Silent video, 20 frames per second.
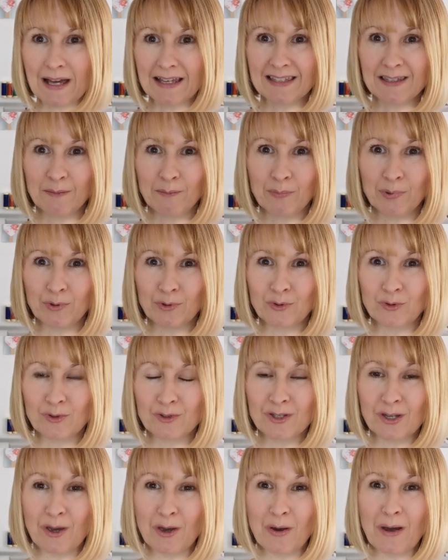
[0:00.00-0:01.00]
by Simple
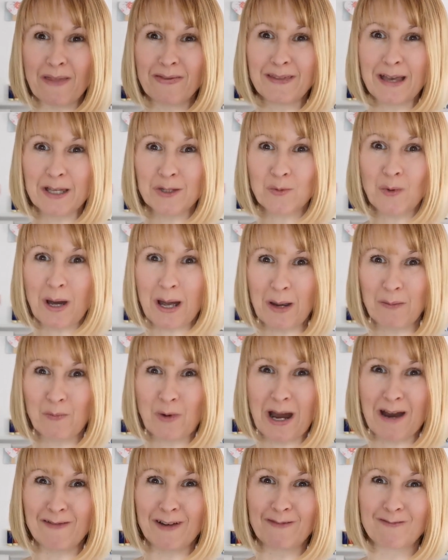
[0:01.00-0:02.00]
Sew, and that's what I'm
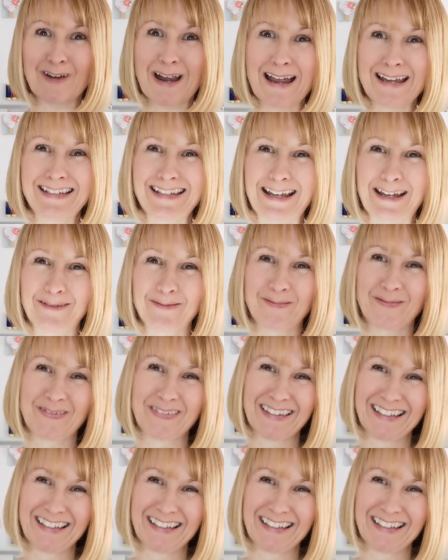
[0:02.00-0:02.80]
wearing right now.